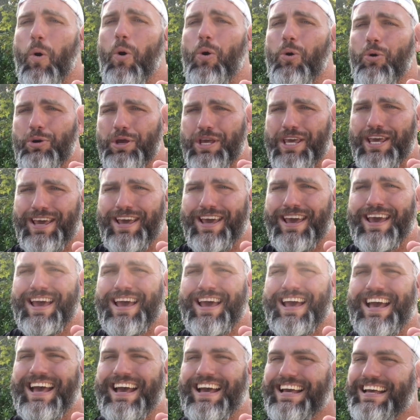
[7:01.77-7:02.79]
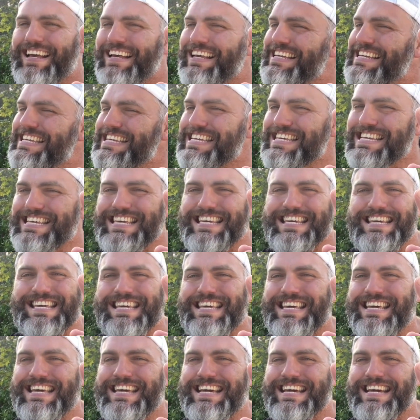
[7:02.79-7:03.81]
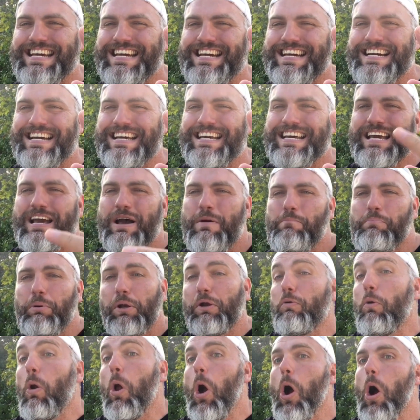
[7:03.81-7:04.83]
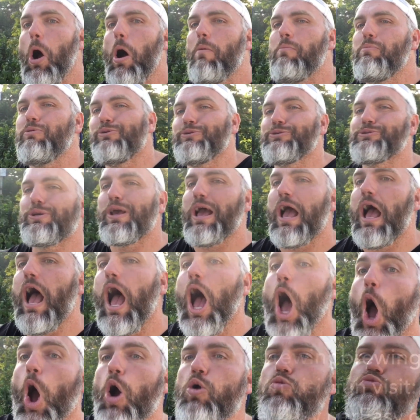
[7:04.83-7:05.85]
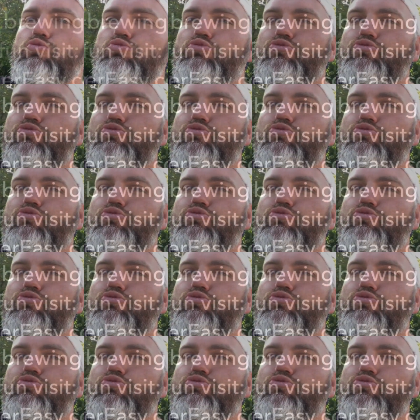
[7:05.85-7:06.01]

Oh, yeah. Yeah. Big Rob is out.